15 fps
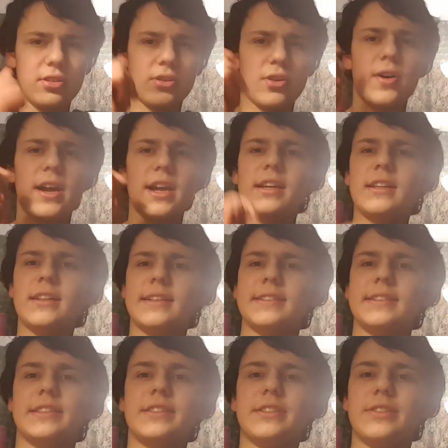go ahead and
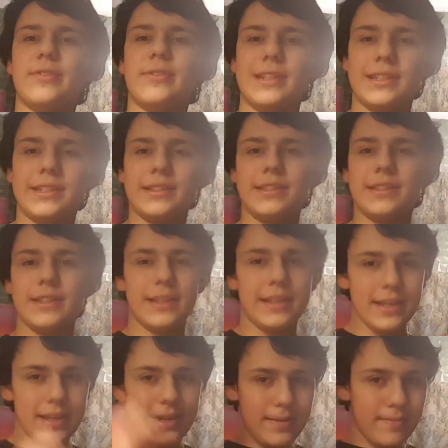listen to it.
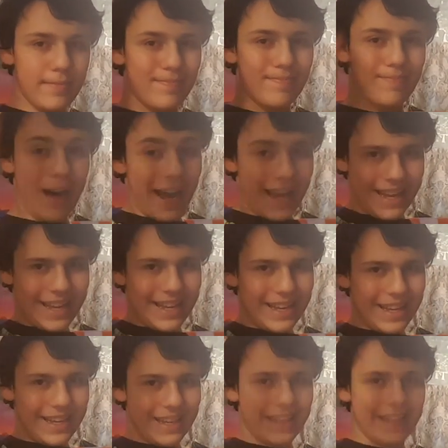
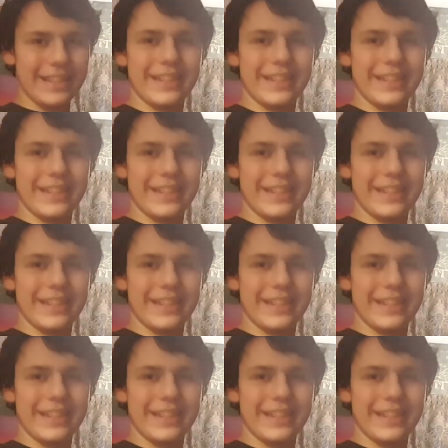Bye!